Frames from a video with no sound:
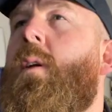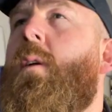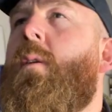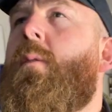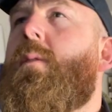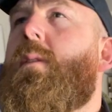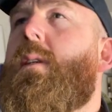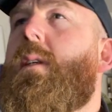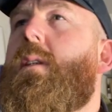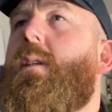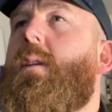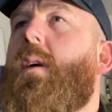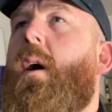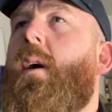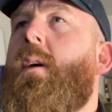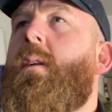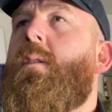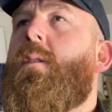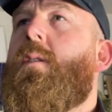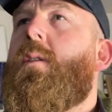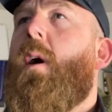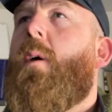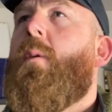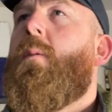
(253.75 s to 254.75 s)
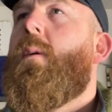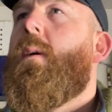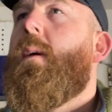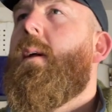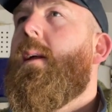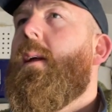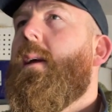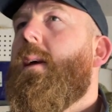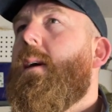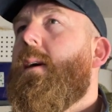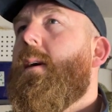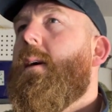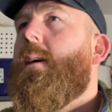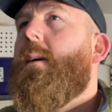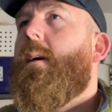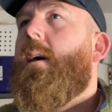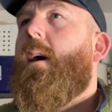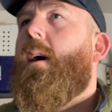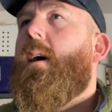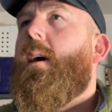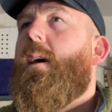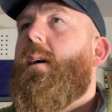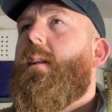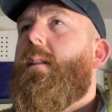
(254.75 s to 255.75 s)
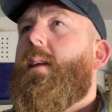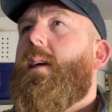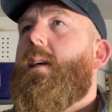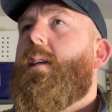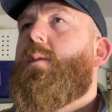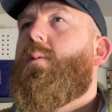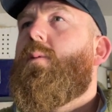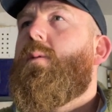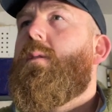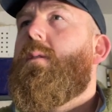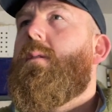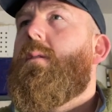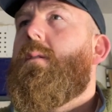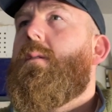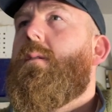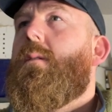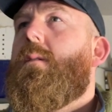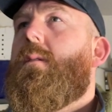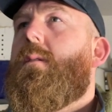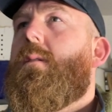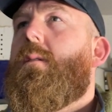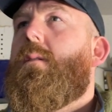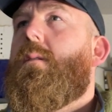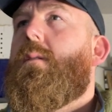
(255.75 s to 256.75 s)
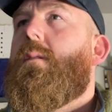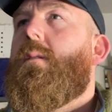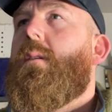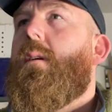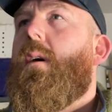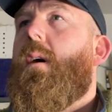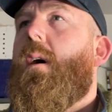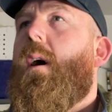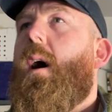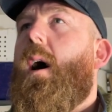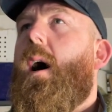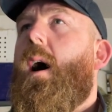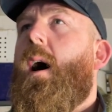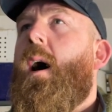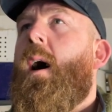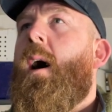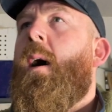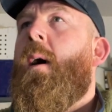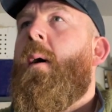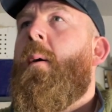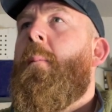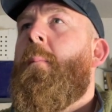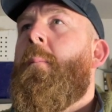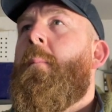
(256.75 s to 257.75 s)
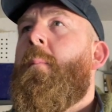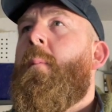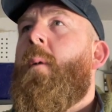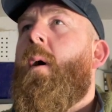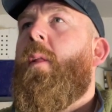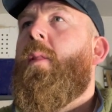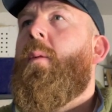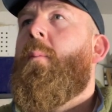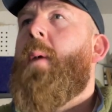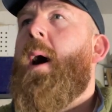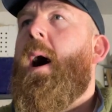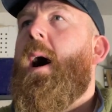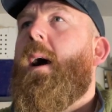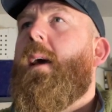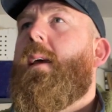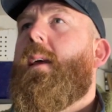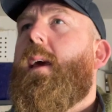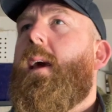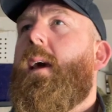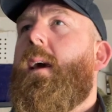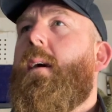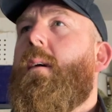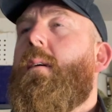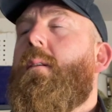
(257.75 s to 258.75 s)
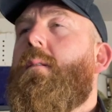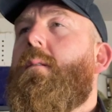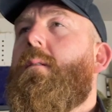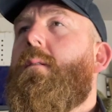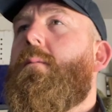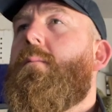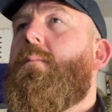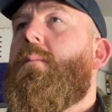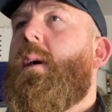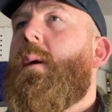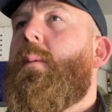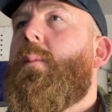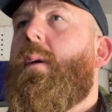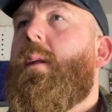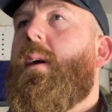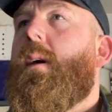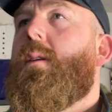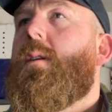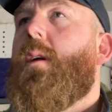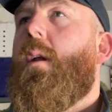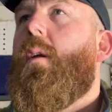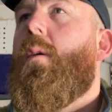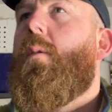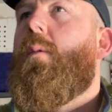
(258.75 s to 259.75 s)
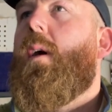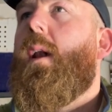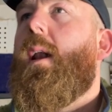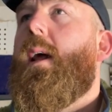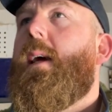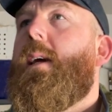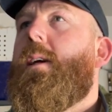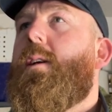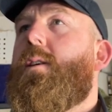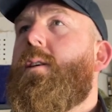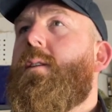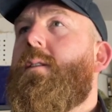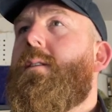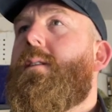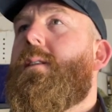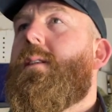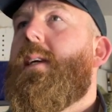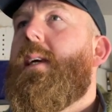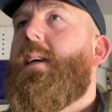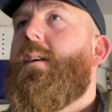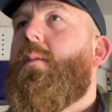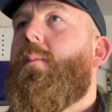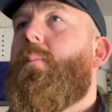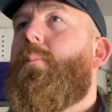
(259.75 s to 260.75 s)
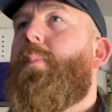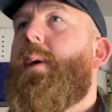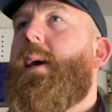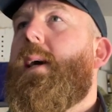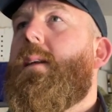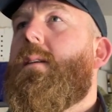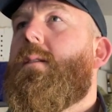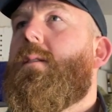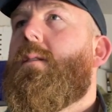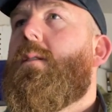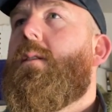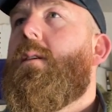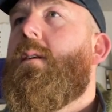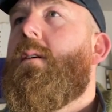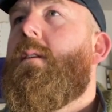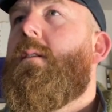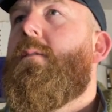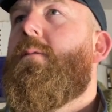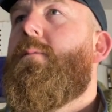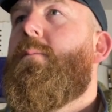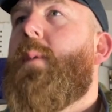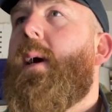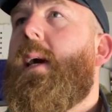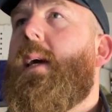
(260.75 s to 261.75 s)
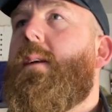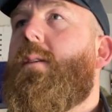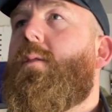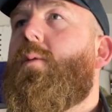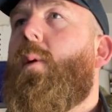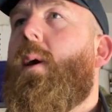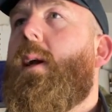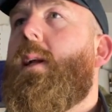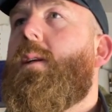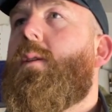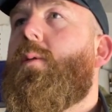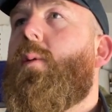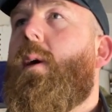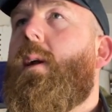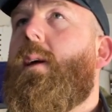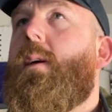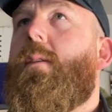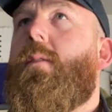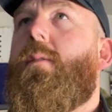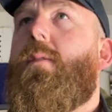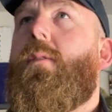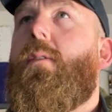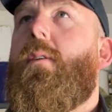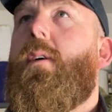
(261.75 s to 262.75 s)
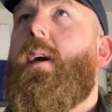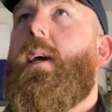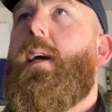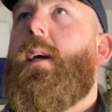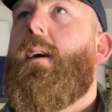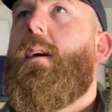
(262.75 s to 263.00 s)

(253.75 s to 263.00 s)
notice this sign. So this was on the market. Maybe that's a local agent. Sealed bids, 3rd of May 2023.